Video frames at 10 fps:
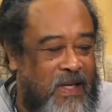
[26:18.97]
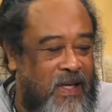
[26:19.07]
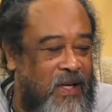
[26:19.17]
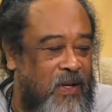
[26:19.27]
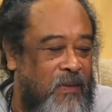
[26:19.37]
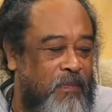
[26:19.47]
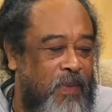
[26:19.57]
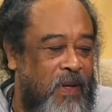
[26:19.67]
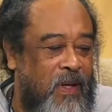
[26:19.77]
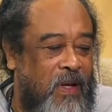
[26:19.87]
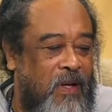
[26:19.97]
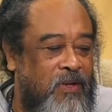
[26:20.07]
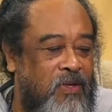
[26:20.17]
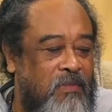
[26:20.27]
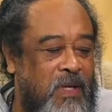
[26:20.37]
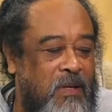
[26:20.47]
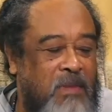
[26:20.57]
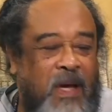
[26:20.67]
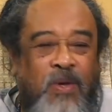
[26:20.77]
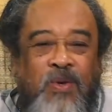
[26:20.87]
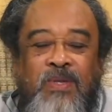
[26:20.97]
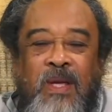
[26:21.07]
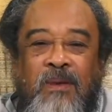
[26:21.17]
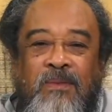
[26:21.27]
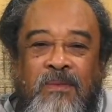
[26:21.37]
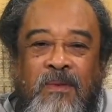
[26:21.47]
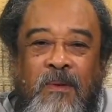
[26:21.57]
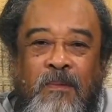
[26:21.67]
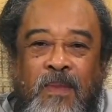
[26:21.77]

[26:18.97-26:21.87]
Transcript: Here, learn to be by yourself